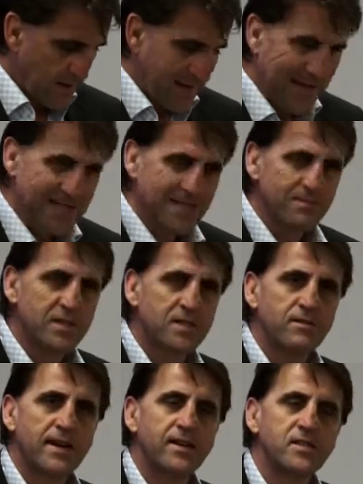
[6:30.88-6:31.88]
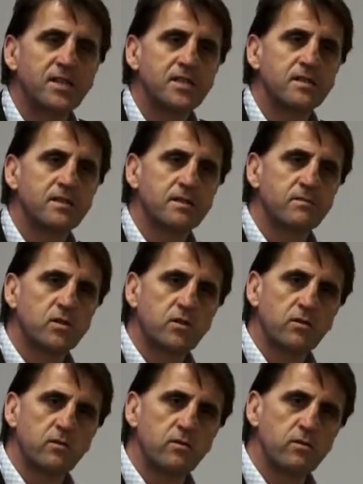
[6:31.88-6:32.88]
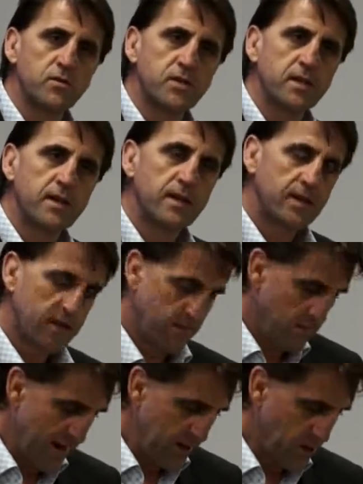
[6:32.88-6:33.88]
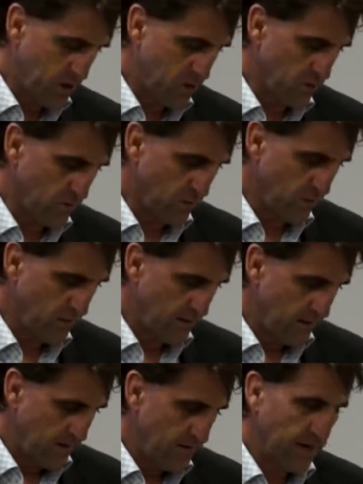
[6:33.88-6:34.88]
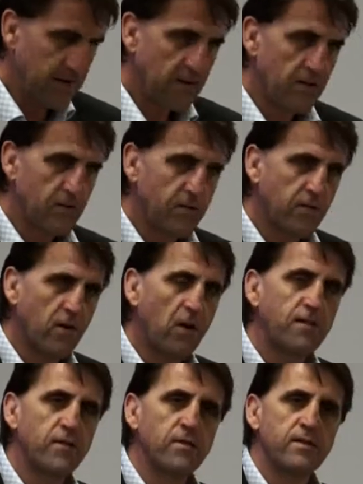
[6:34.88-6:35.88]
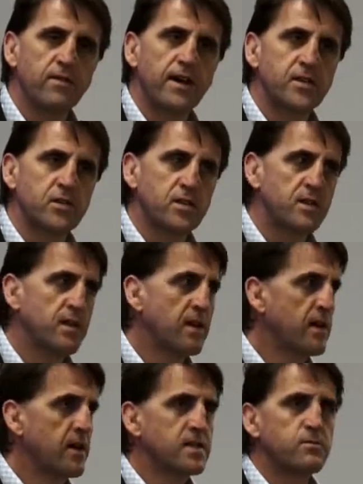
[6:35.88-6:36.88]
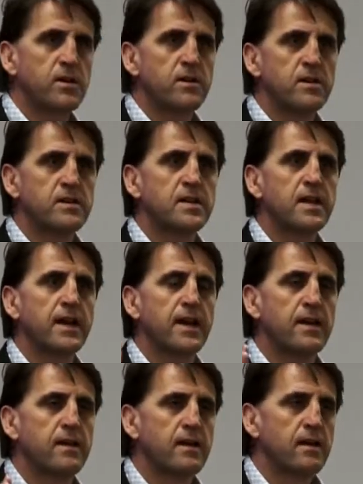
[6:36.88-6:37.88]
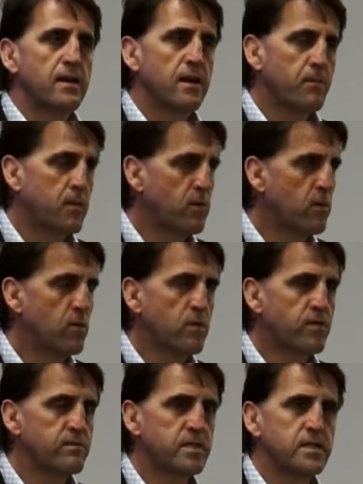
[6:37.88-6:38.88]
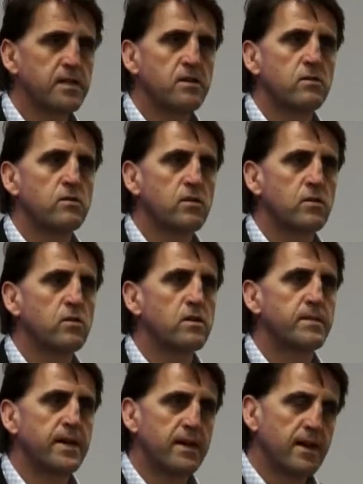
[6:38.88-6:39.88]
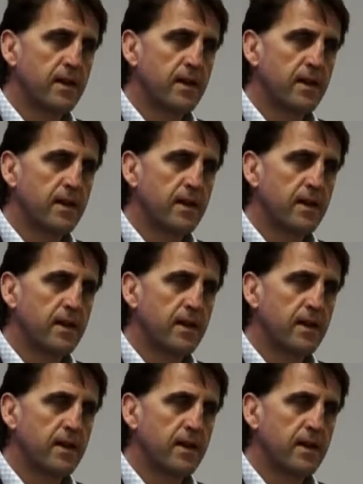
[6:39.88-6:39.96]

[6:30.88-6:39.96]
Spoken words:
get some strategies and some tools to make sure that you drive your innovation, as we heard today Paul from Sidcor talk about,